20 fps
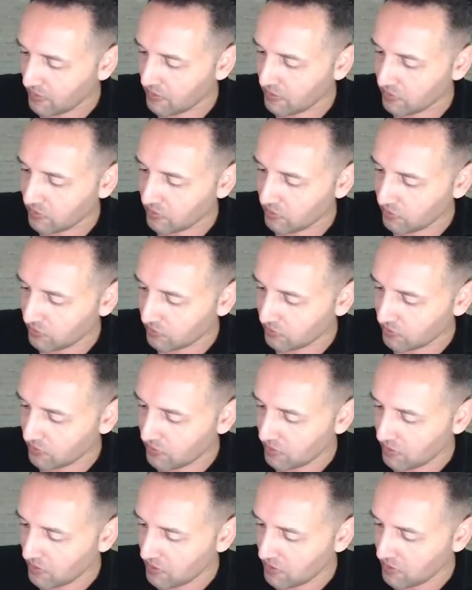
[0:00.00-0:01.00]
So
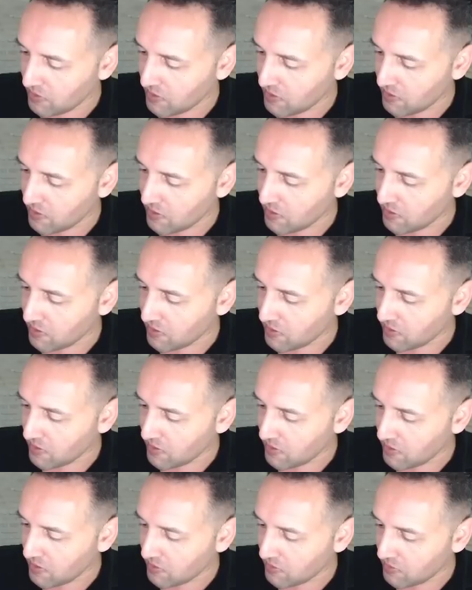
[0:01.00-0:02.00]
there,
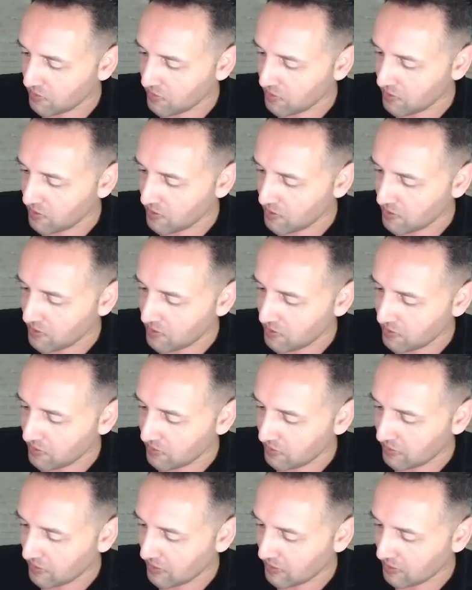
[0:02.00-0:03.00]

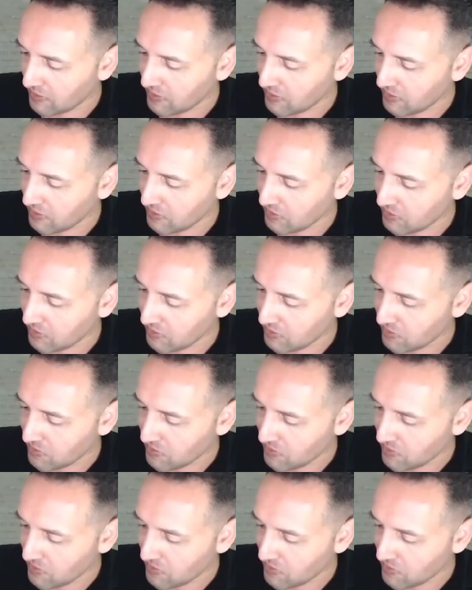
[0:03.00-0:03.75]
and then this.